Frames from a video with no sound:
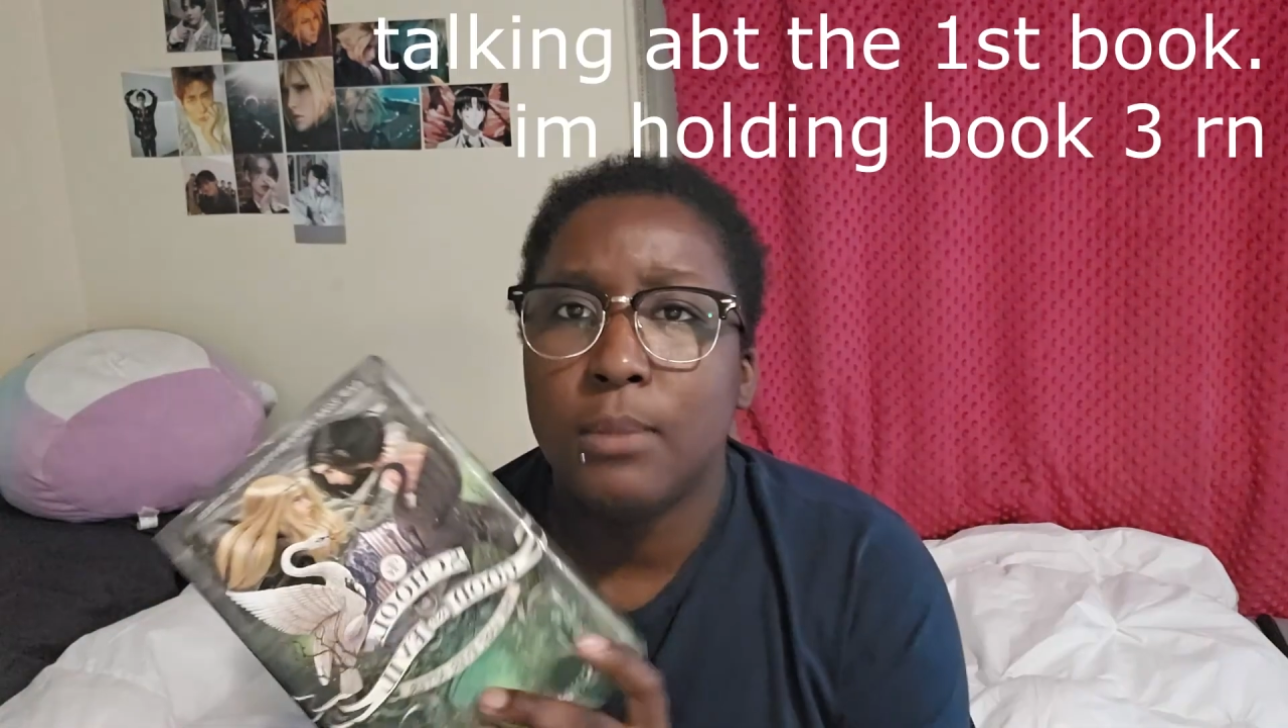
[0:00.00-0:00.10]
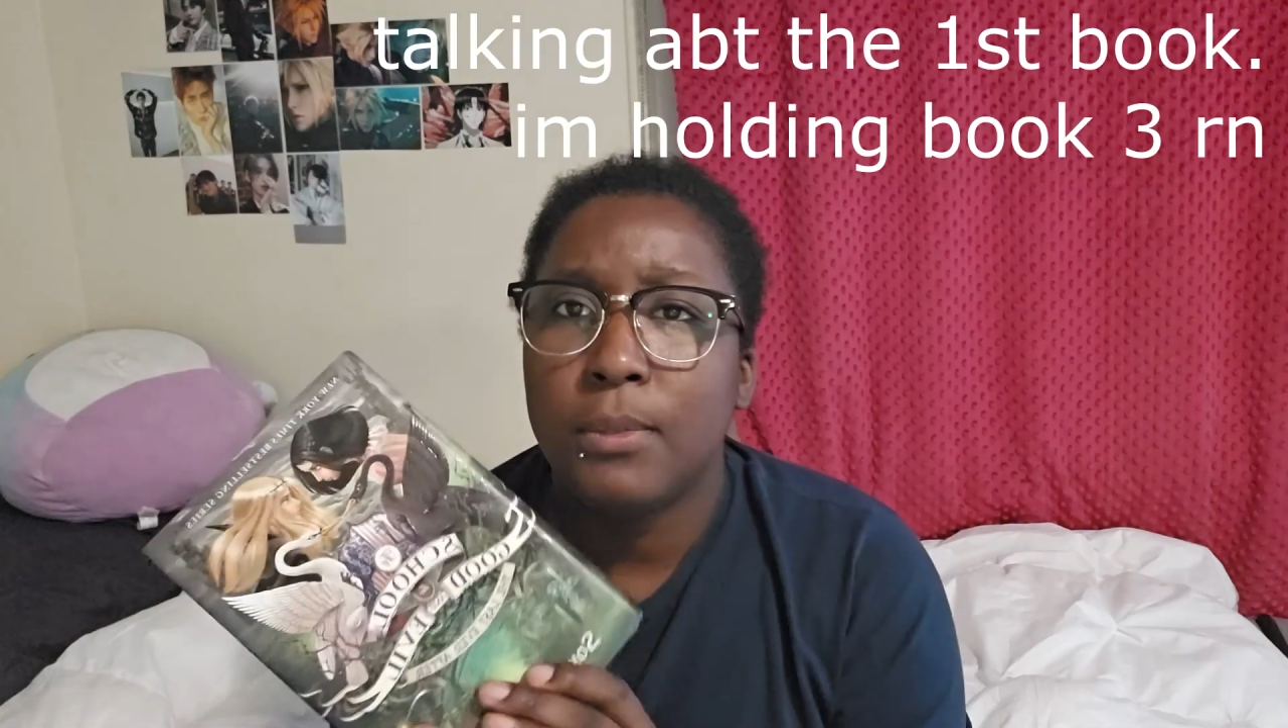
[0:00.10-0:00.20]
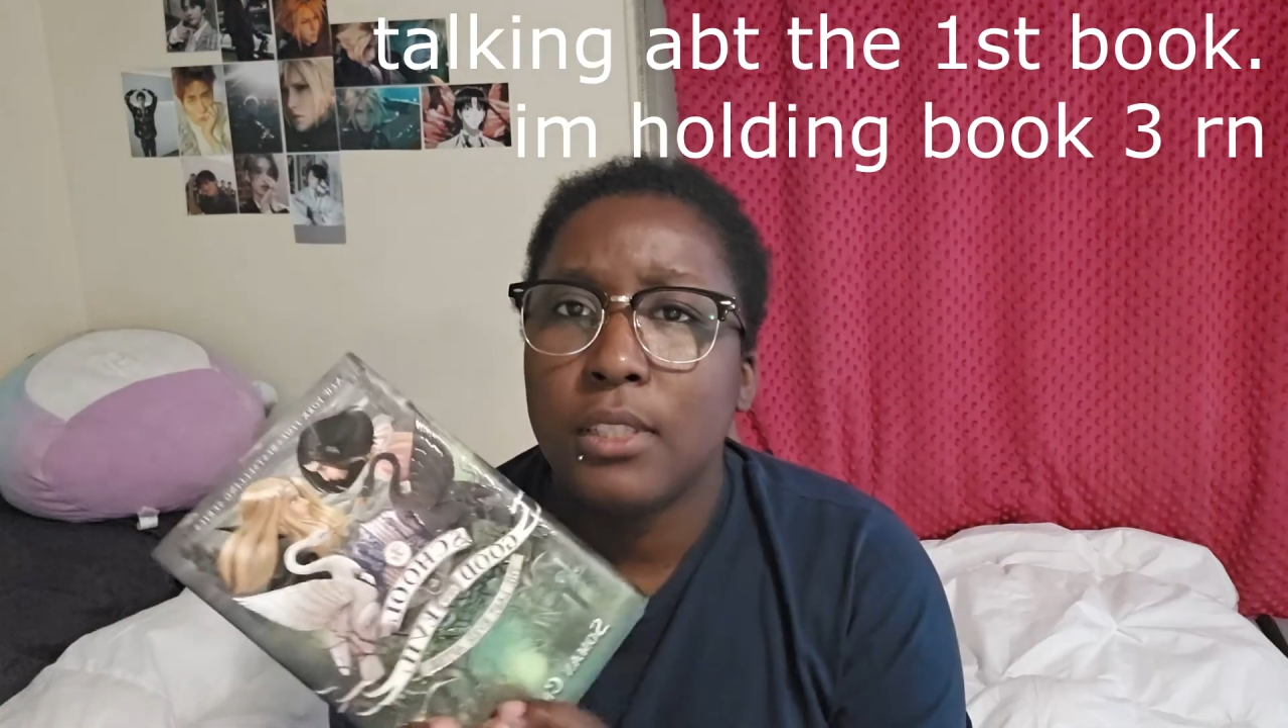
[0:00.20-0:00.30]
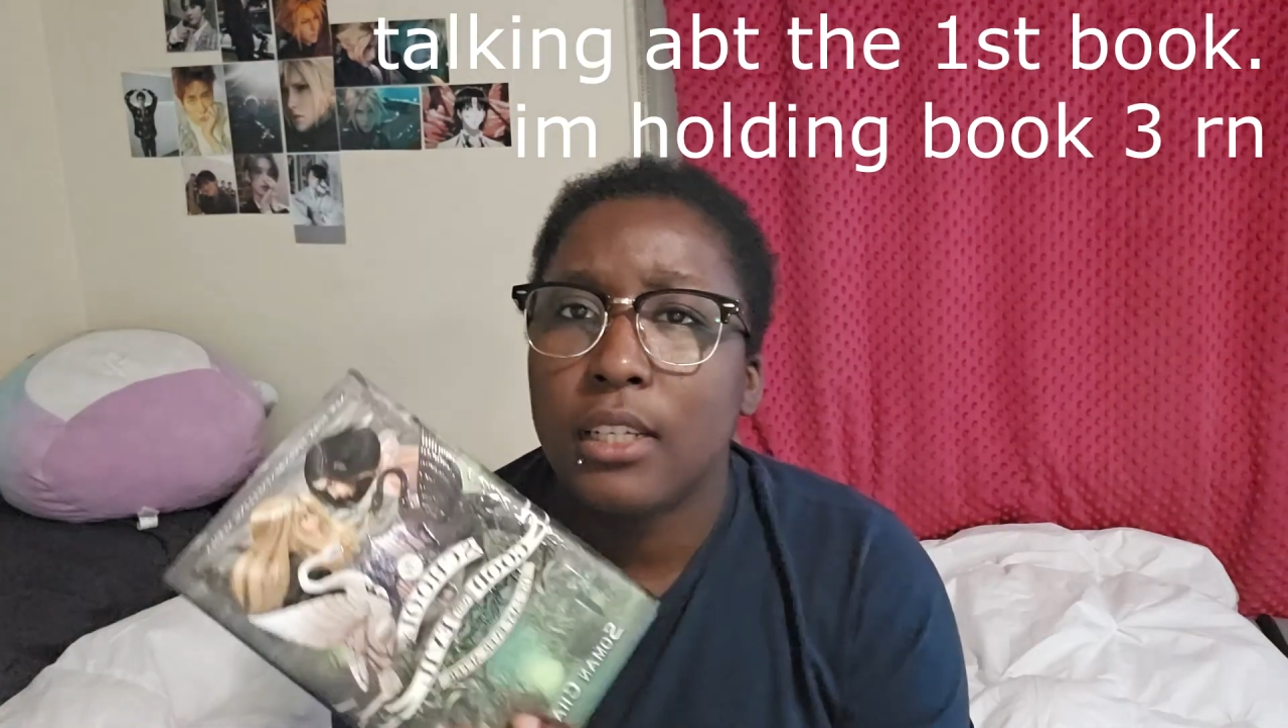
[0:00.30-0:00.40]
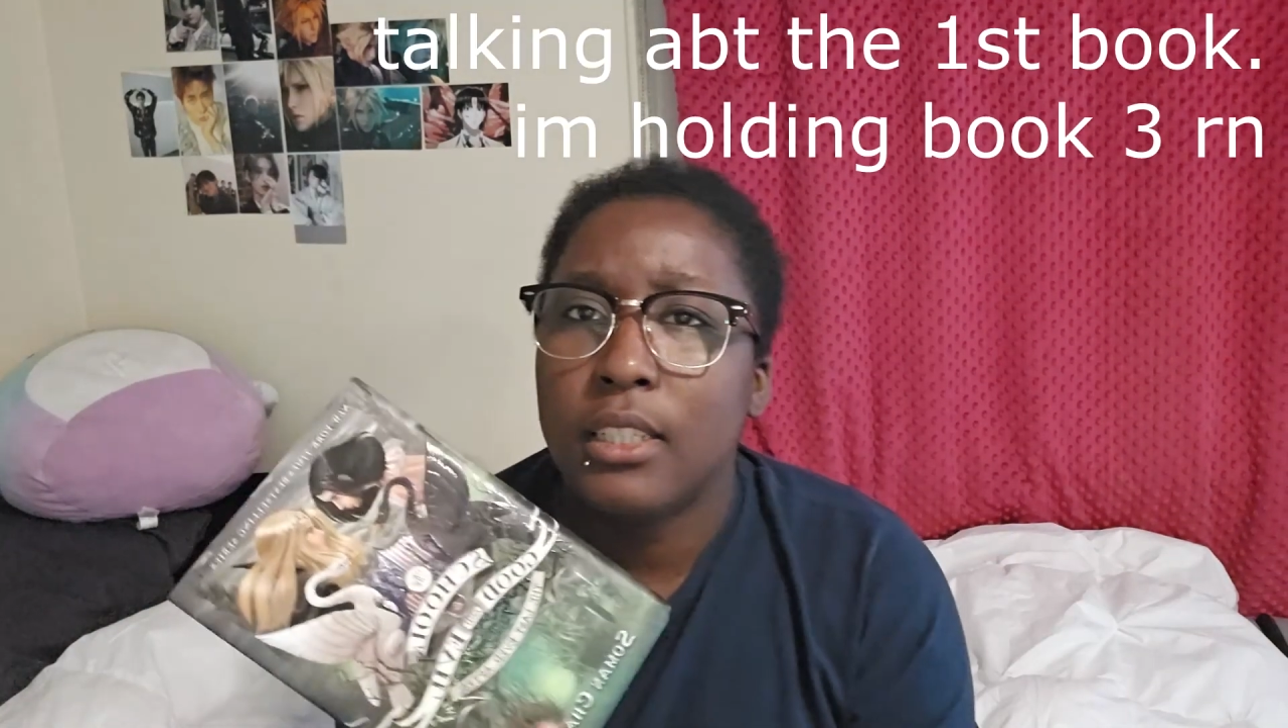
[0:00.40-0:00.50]

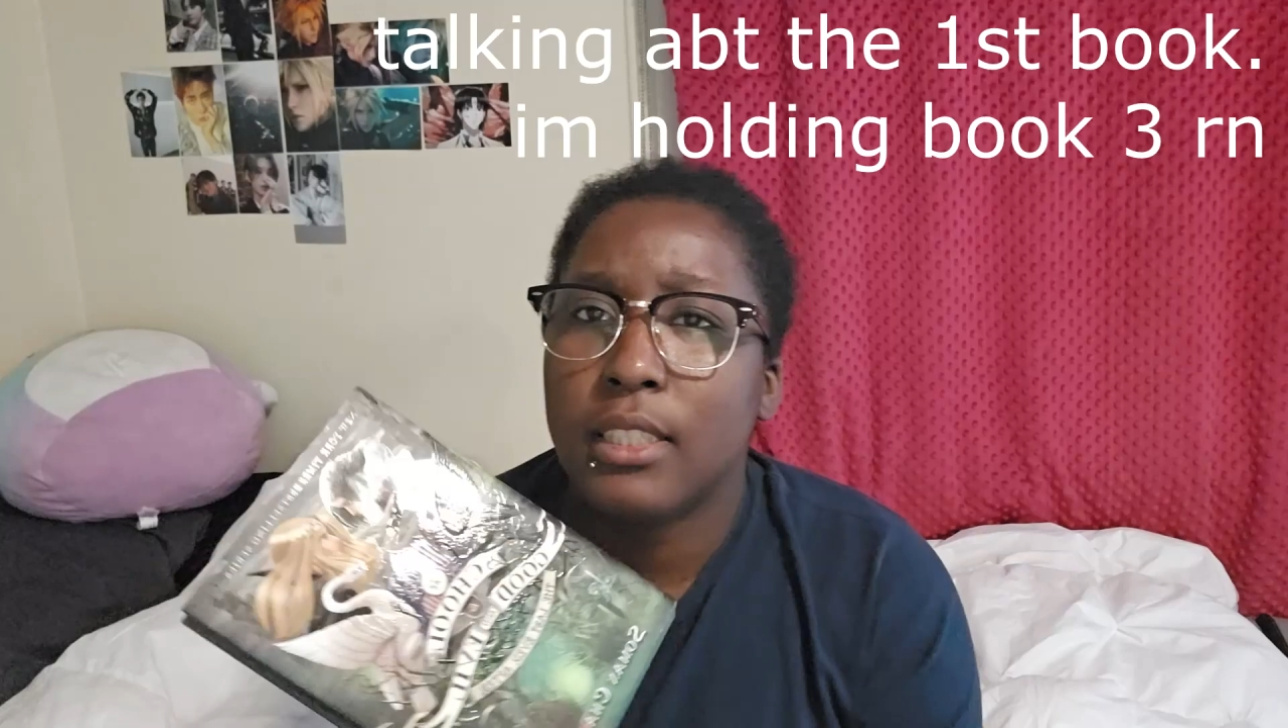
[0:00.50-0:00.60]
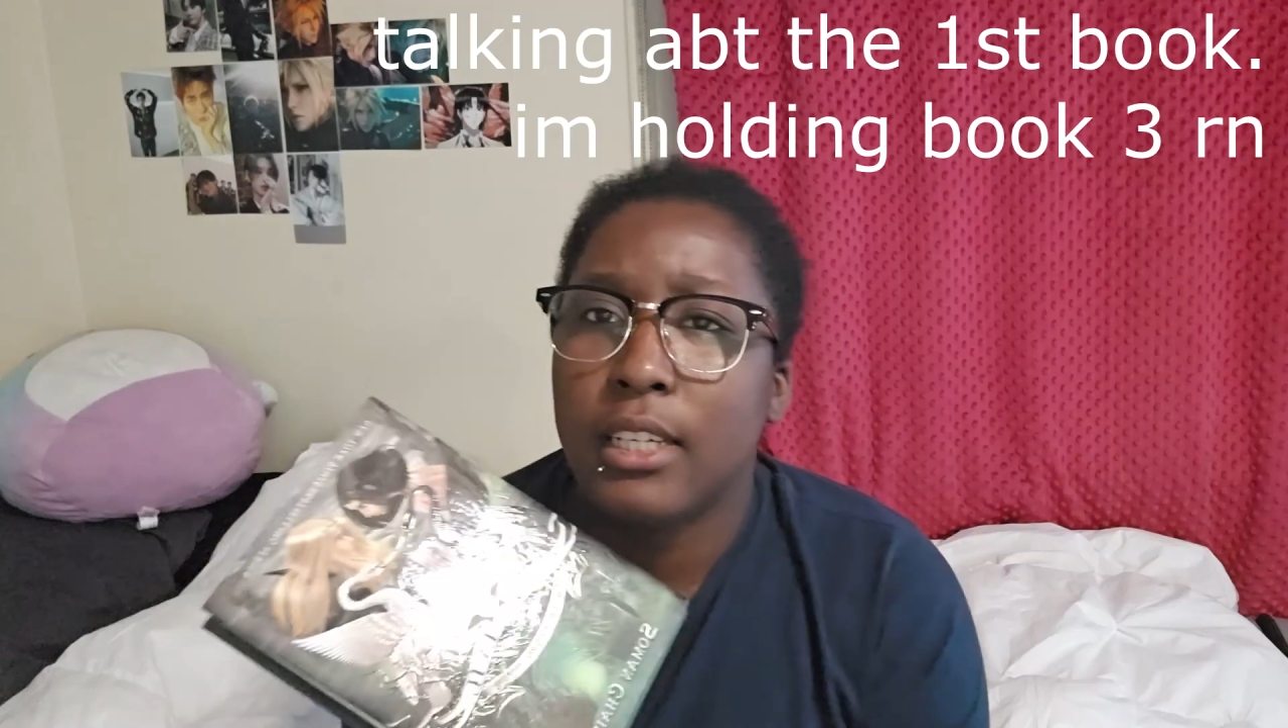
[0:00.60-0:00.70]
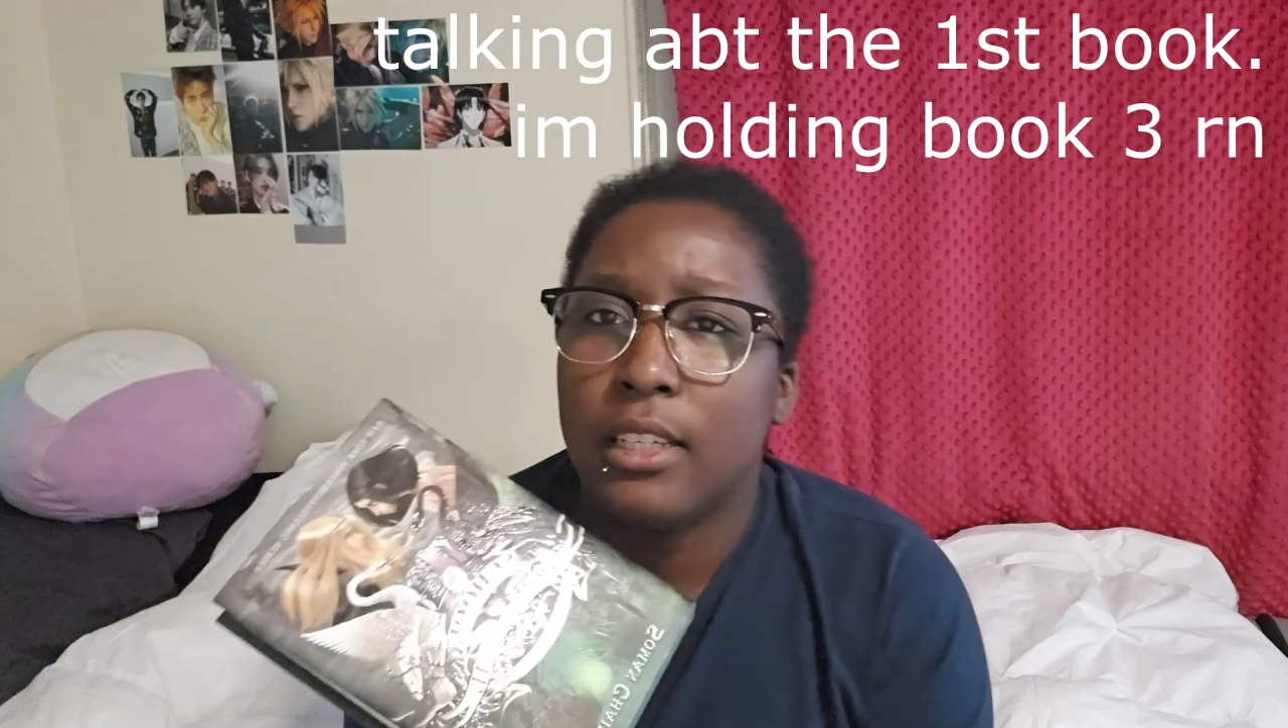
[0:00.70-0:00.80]
is